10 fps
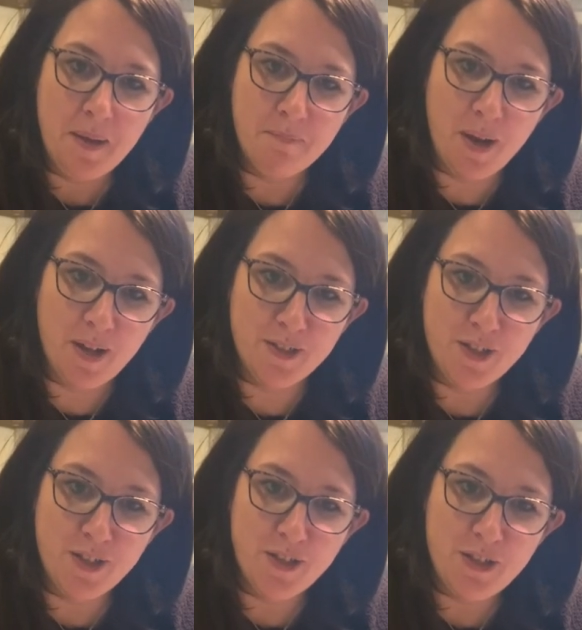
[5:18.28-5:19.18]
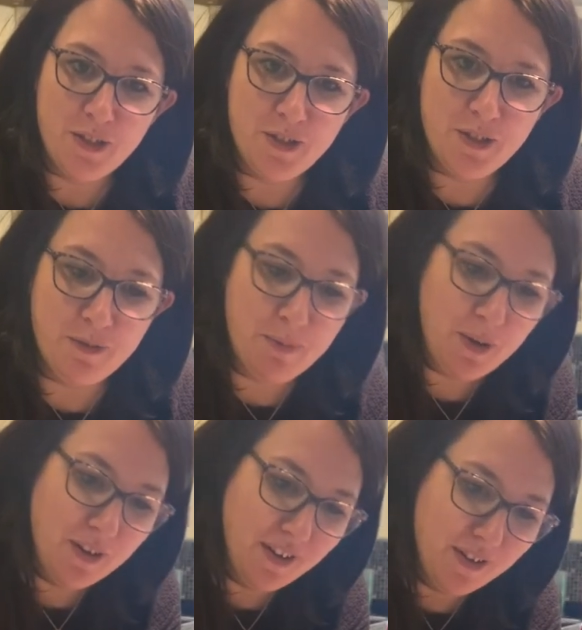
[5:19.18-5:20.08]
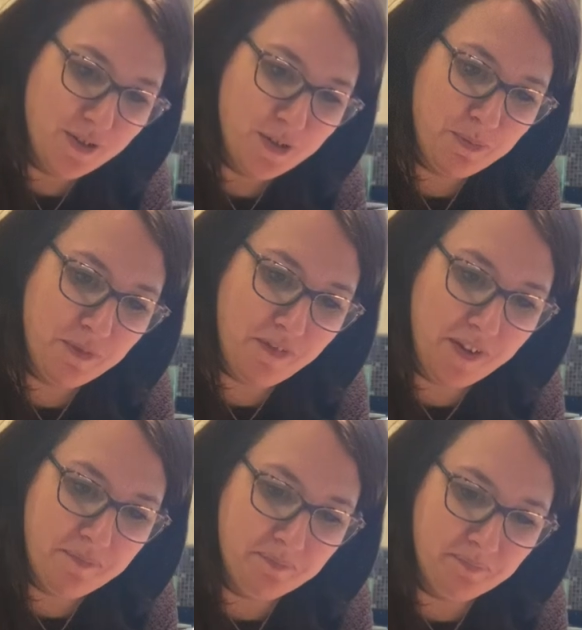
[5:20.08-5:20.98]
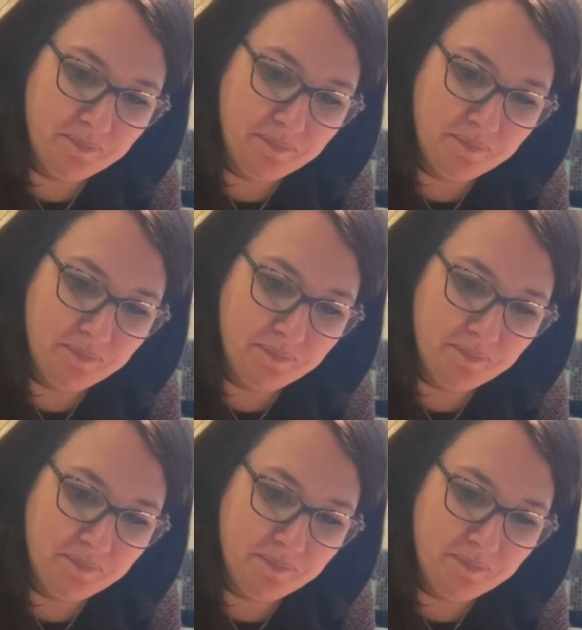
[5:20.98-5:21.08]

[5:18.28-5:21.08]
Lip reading: but super, super fun.